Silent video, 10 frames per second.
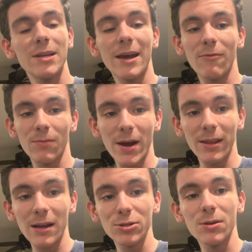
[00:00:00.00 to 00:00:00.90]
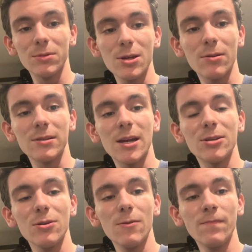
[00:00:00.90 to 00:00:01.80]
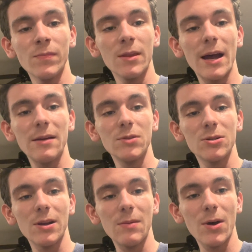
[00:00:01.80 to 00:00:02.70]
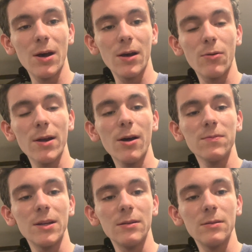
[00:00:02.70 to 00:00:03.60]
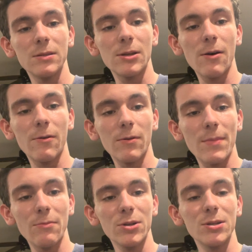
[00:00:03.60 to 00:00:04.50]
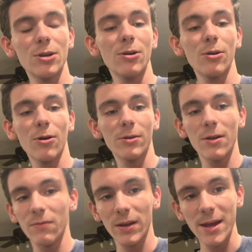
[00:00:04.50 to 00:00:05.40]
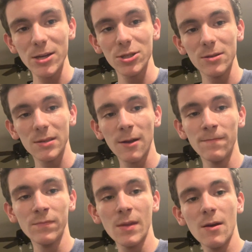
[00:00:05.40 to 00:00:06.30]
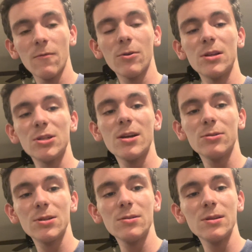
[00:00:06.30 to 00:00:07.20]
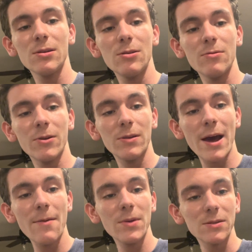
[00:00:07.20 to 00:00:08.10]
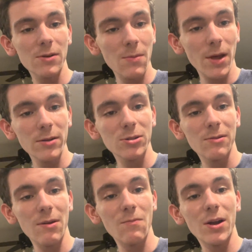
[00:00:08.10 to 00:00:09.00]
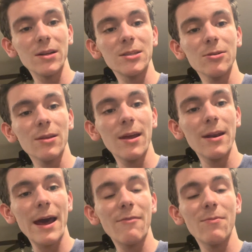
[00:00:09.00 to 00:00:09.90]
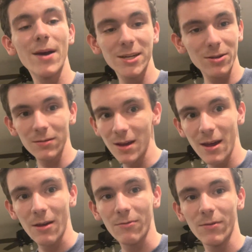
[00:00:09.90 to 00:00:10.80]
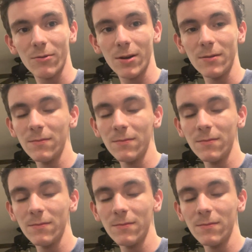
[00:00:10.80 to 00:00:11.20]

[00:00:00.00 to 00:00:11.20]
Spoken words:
out for my live streams too, because I do live stream quite often. So remember to turn on all notifications for the channel too, so you will not miss when I'm live streaming. But until then, have a magical day, everyone.